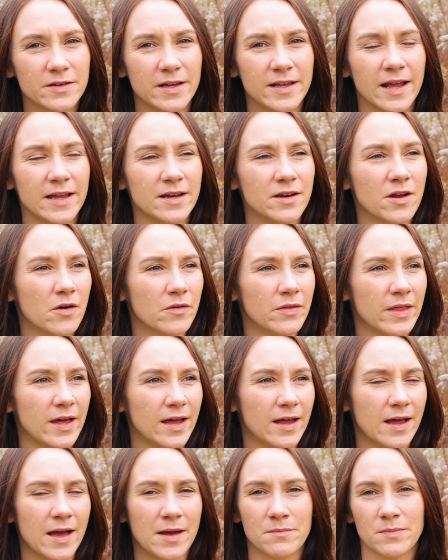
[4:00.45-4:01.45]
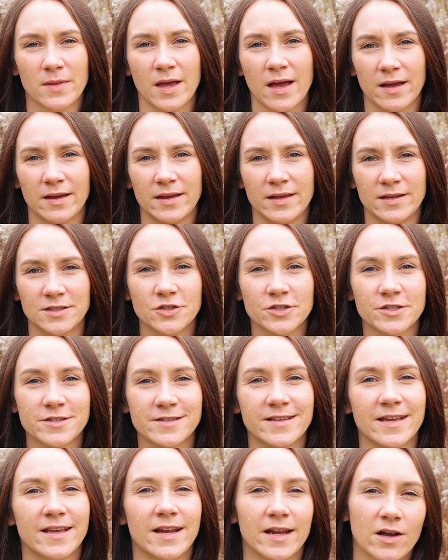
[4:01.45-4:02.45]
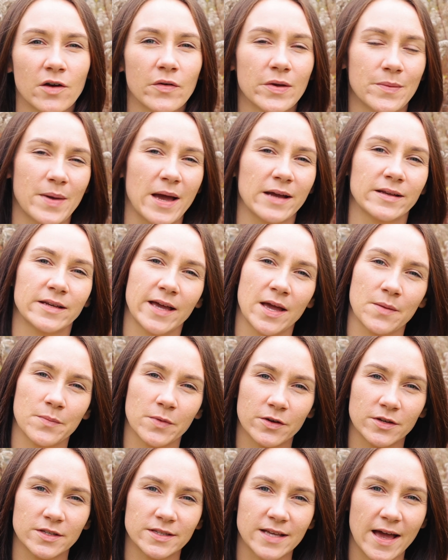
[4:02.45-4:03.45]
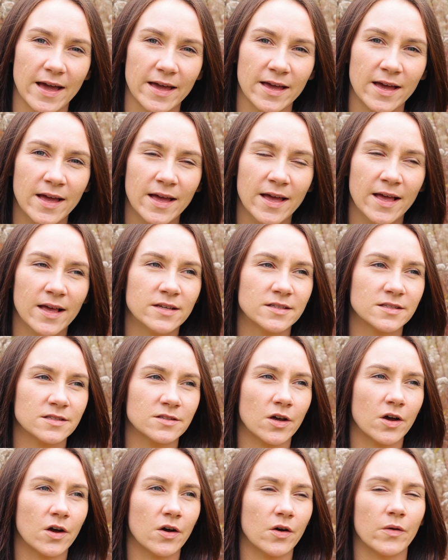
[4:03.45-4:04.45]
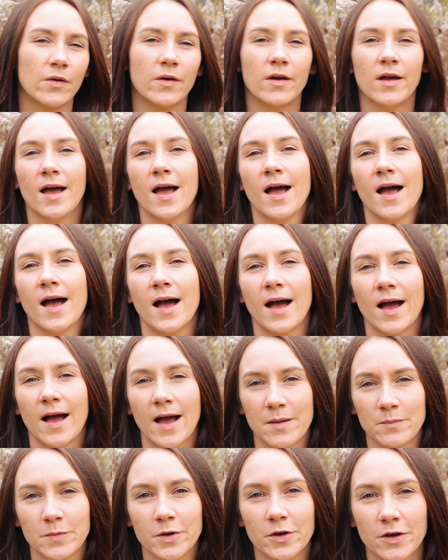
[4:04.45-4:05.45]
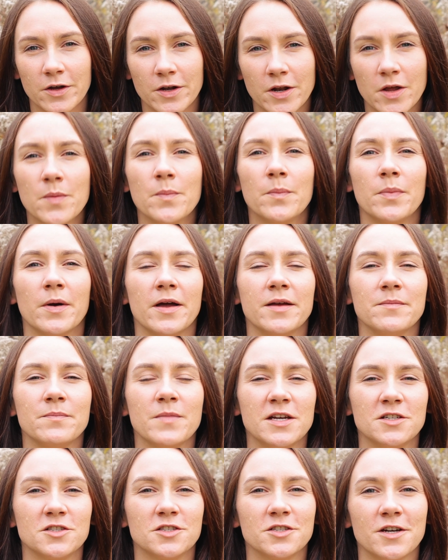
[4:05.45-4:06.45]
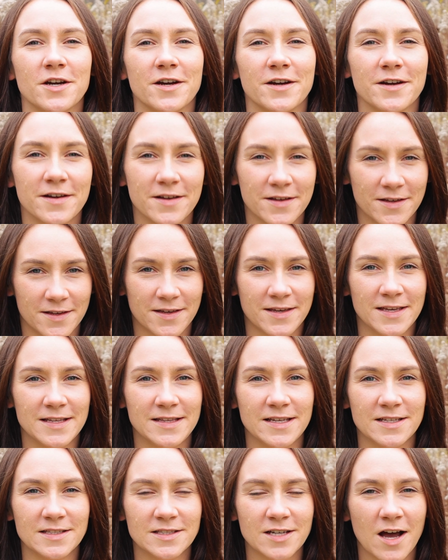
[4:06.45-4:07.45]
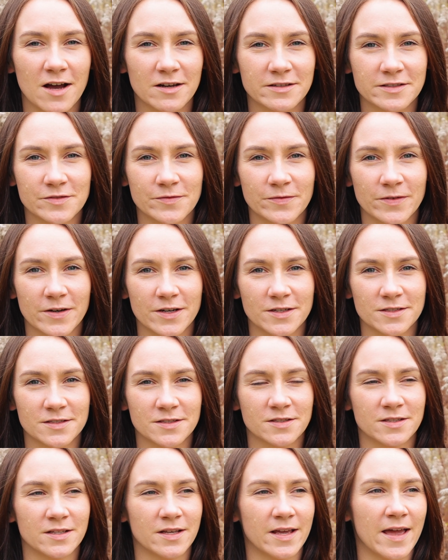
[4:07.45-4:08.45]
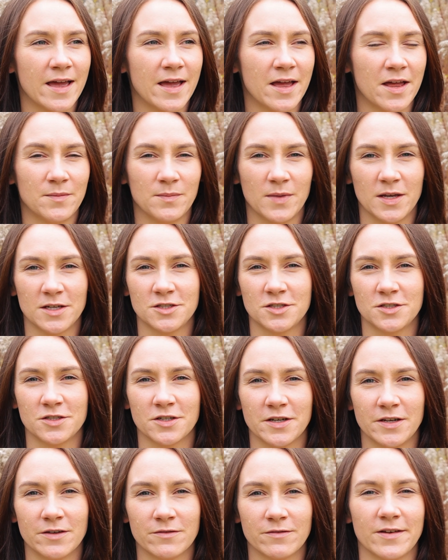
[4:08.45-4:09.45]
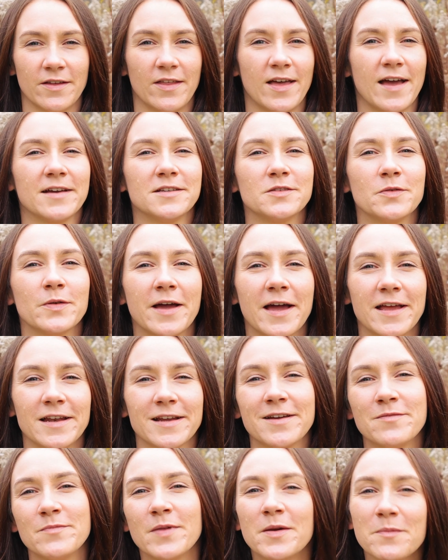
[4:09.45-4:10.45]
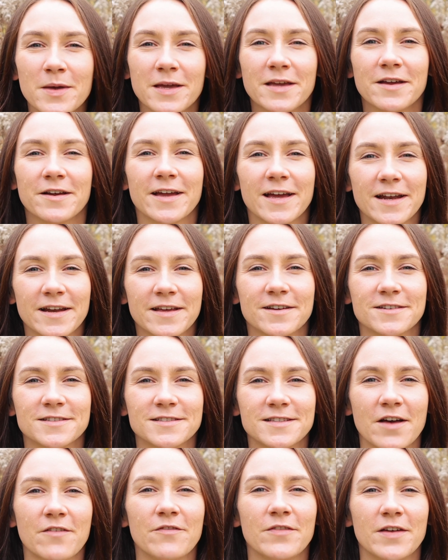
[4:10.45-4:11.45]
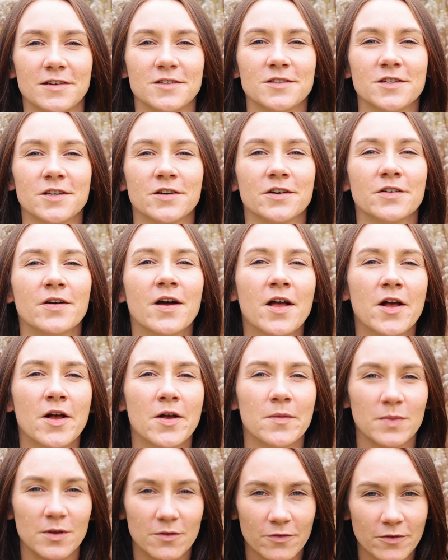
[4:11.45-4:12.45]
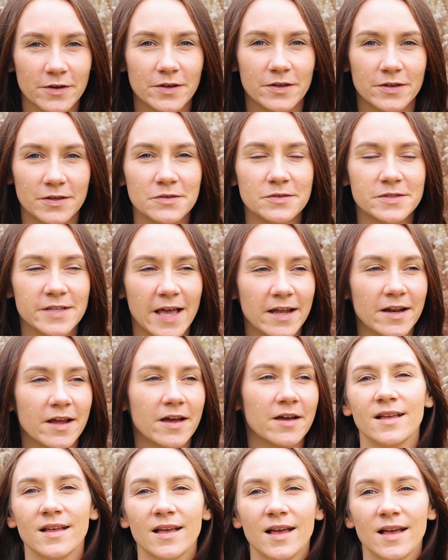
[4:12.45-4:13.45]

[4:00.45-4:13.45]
and I know that I'm not interested in going back to chemical dye. So I'm good. But make sure you detox first, and make sure you realize what kind of commitment you're getting yourself into before you use henna.